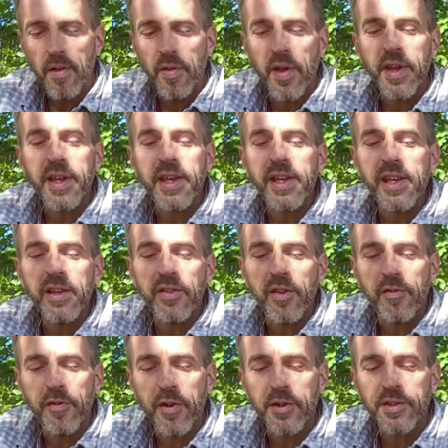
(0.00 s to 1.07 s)
The he
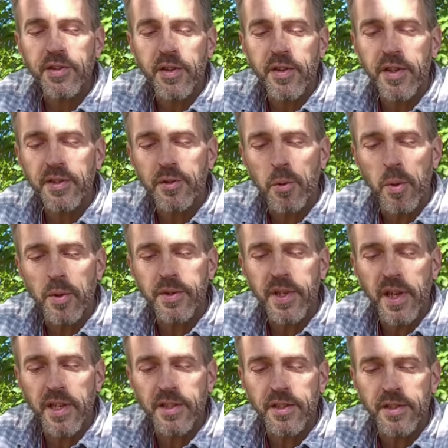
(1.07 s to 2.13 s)
in the first of these
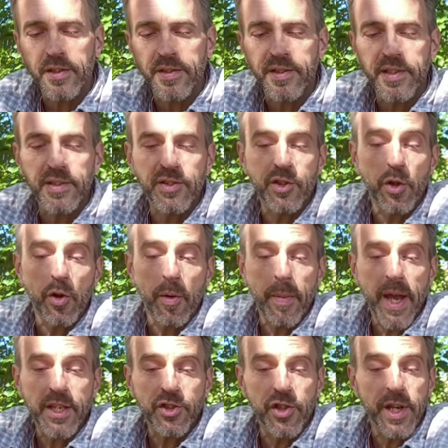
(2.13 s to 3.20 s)
quotations is your
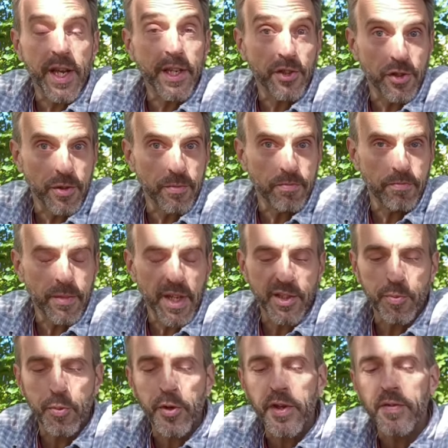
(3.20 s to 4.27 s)
imagination.
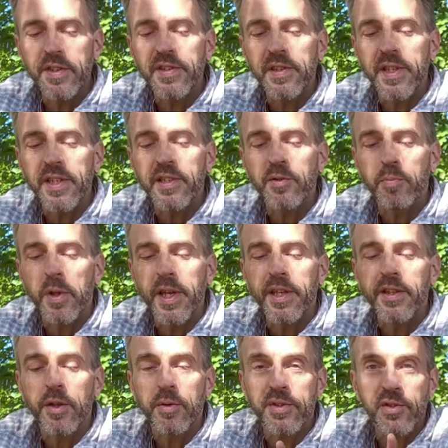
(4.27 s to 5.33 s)
As previously
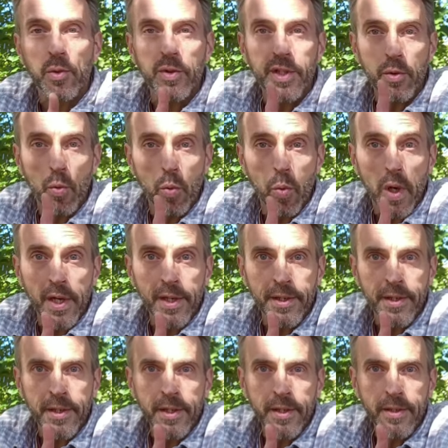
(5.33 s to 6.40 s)
explained, there is only
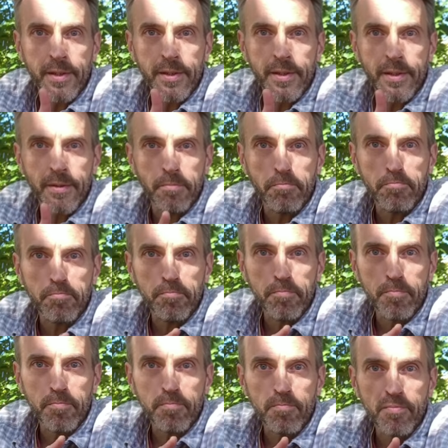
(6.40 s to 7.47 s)
one
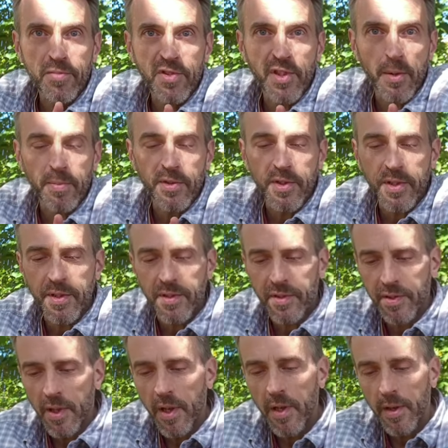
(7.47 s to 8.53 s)
substance.